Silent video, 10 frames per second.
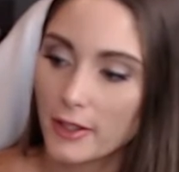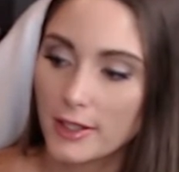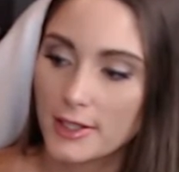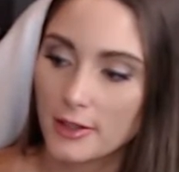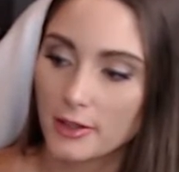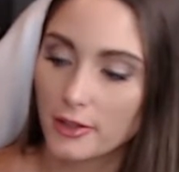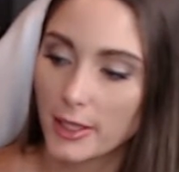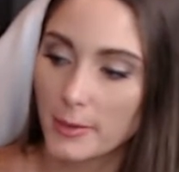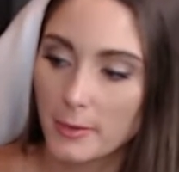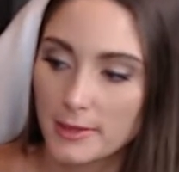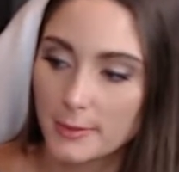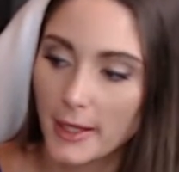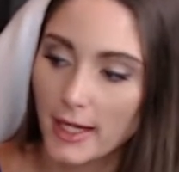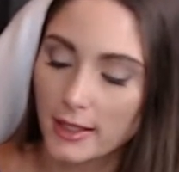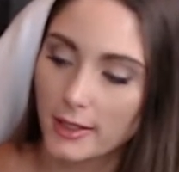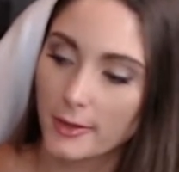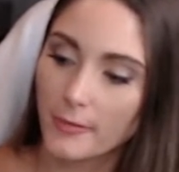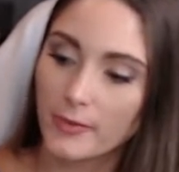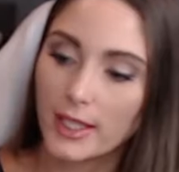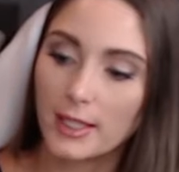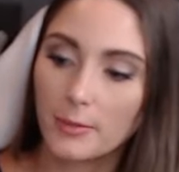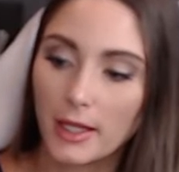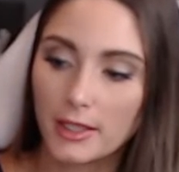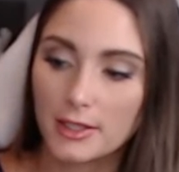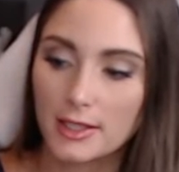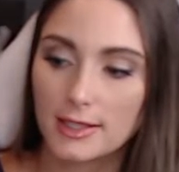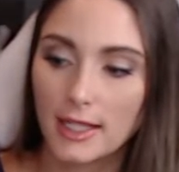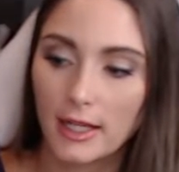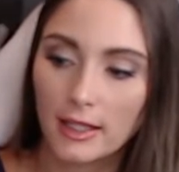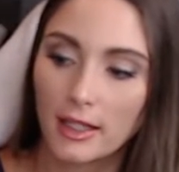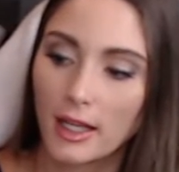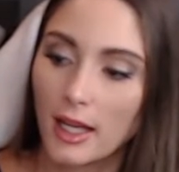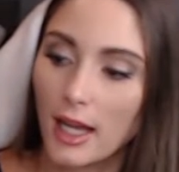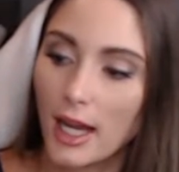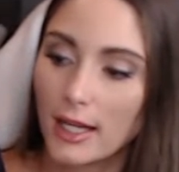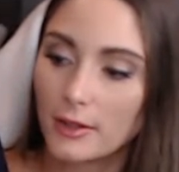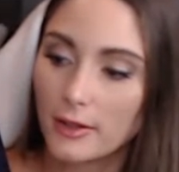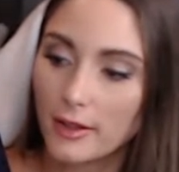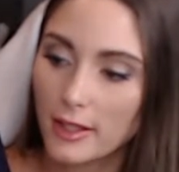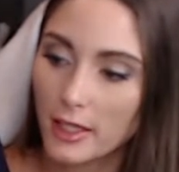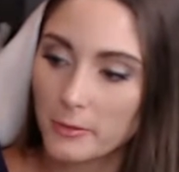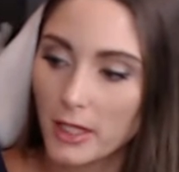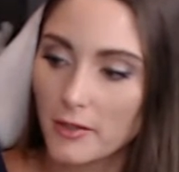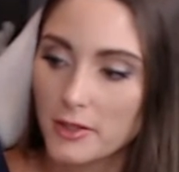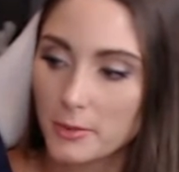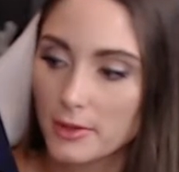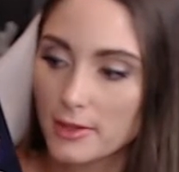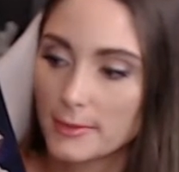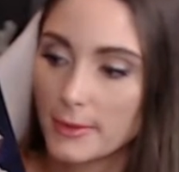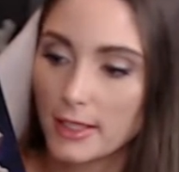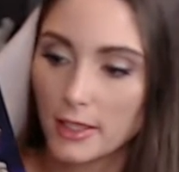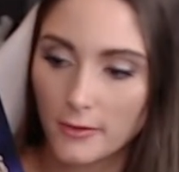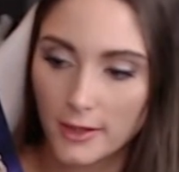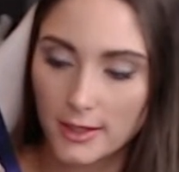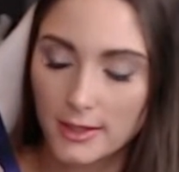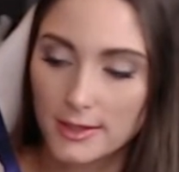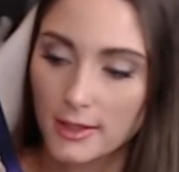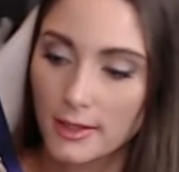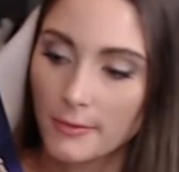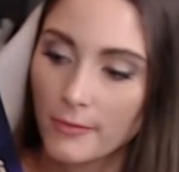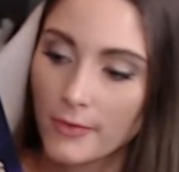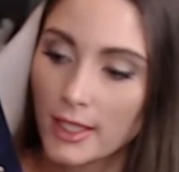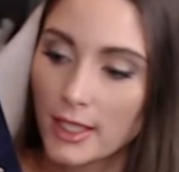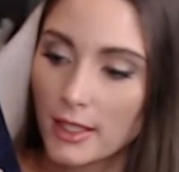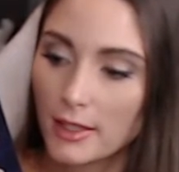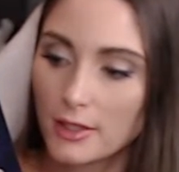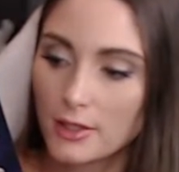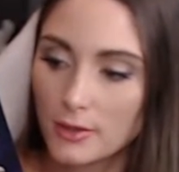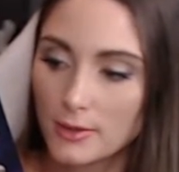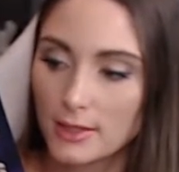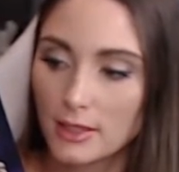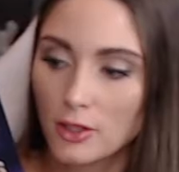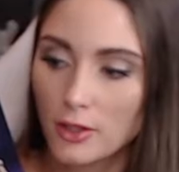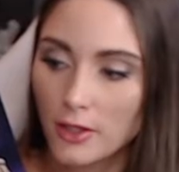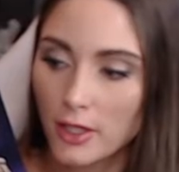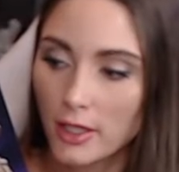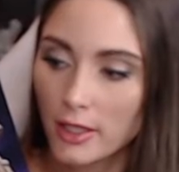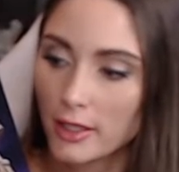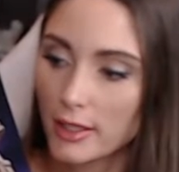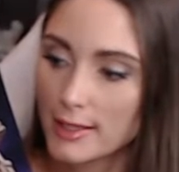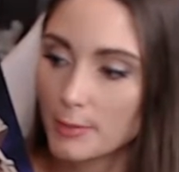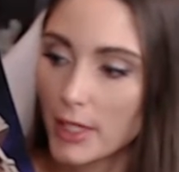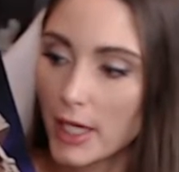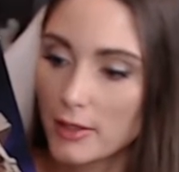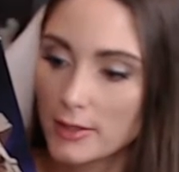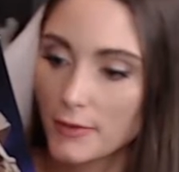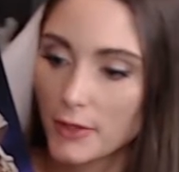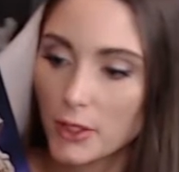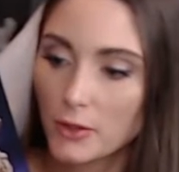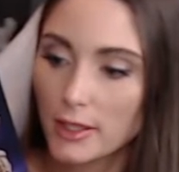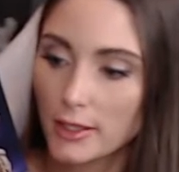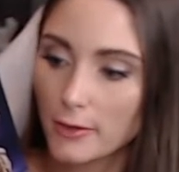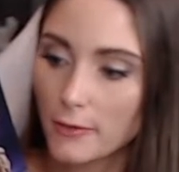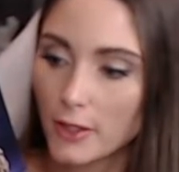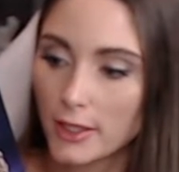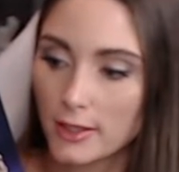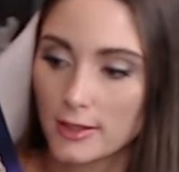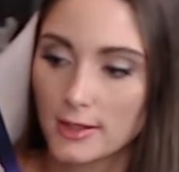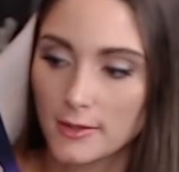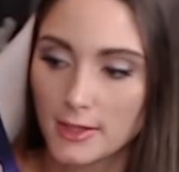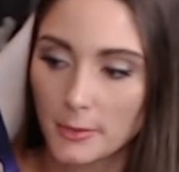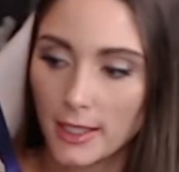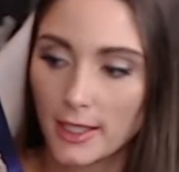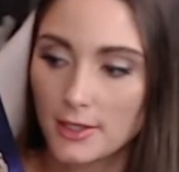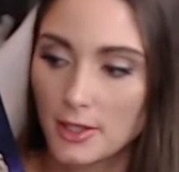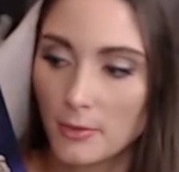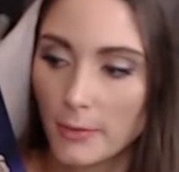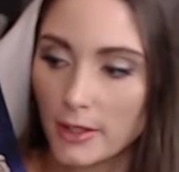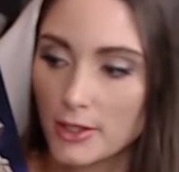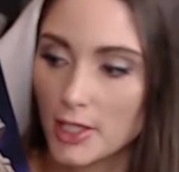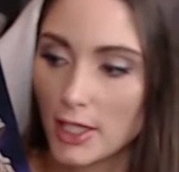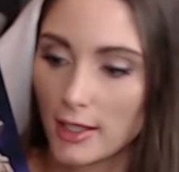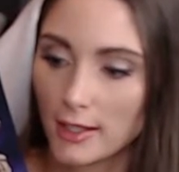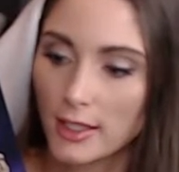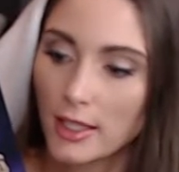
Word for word: felt a chill creep up his back. He managed to say, I don't think I'm comfortable speaking of this. Then don't, said Lothar, his brows furrowed like the foothills of some ancient mountain chain.